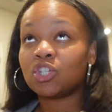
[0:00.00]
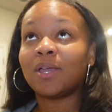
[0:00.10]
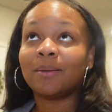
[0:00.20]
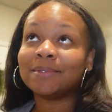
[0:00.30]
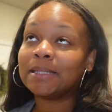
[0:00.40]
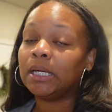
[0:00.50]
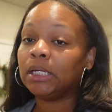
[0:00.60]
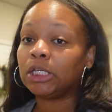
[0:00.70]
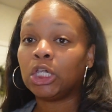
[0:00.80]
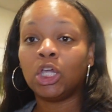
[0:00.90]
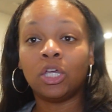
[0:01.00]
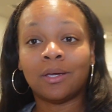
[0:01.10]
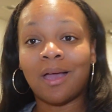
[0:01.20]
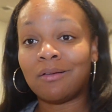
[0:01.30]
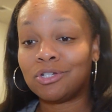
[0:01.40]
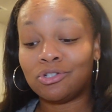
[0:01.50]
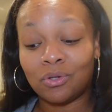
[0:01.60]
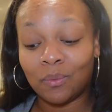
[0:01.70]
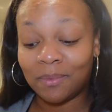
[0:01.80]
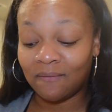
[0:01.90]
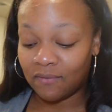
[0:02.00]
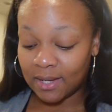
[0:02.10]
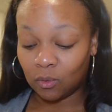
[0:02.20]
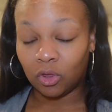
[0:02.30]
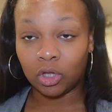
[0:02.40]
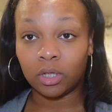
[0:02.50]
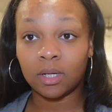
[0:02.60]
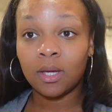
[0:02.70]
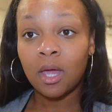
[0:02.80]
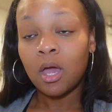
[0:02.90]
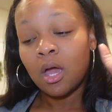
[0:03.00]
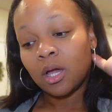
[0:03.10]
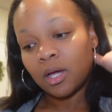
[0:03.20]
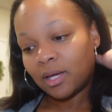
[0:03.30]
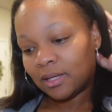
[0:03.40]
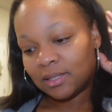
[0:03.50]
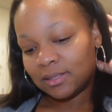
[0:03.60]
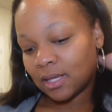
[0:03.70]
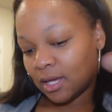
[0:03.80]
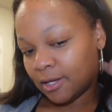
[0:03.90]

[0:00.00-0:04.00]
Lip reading: So I was like, I'll just show them the final look, because